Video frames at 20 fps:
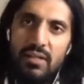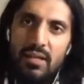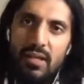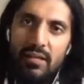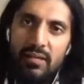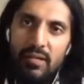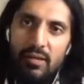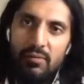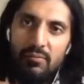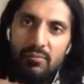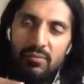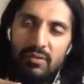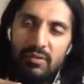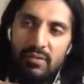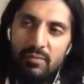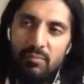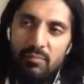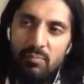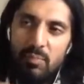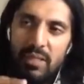and now
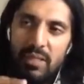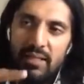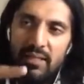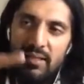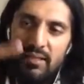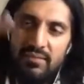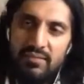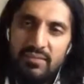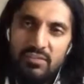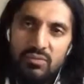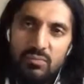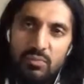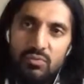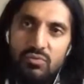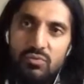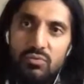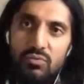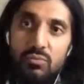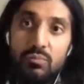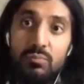making it accessible
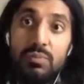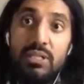to